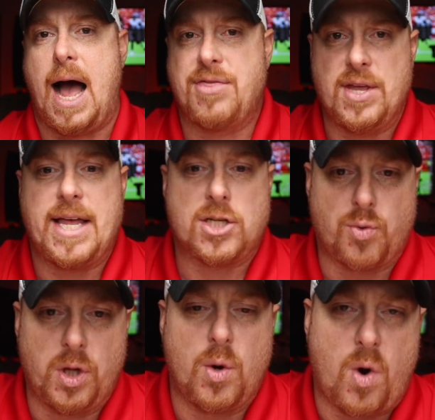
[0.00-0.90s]
I think that's
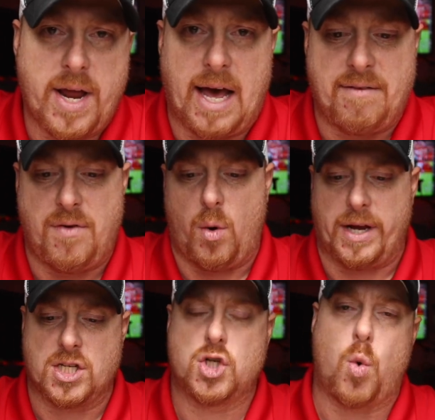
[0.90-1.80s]
really where you got to
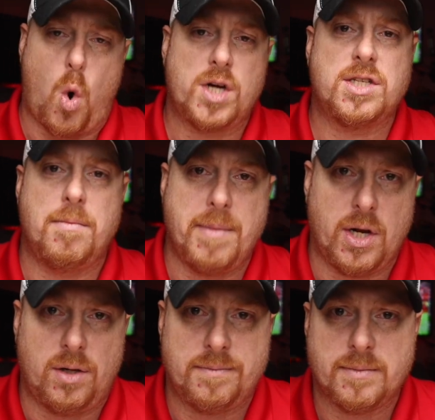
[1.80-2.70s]
focus, towards the
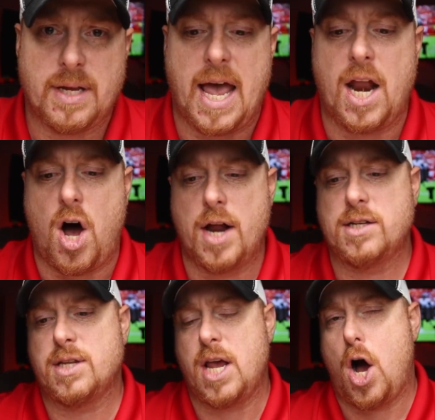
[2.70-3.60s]
middle and
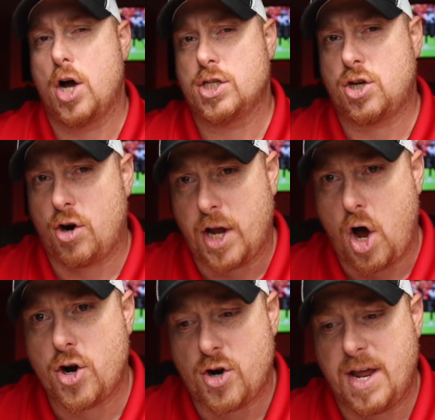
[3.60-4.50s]
honestly starting
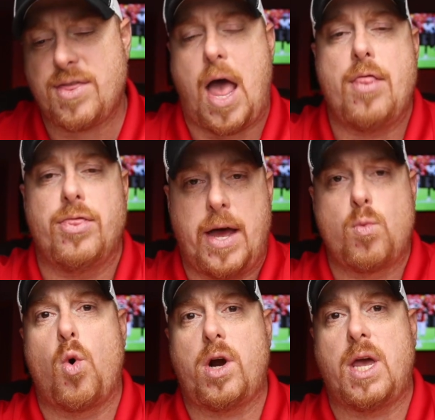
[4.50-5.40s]
underneath and
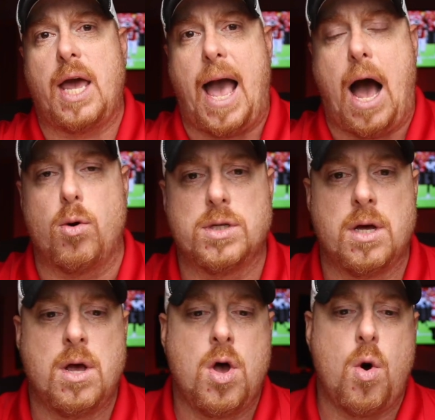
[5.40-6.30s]
then working out.
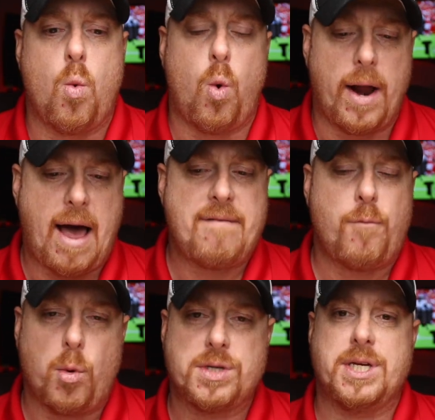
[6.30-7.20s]
What I
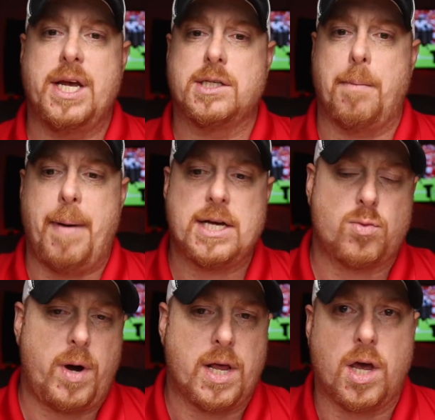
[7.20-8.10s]
foresee is the
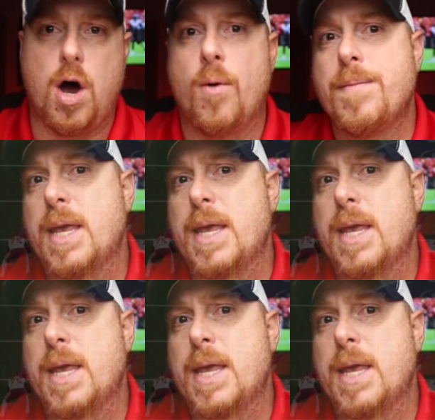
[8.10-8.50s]
best way to go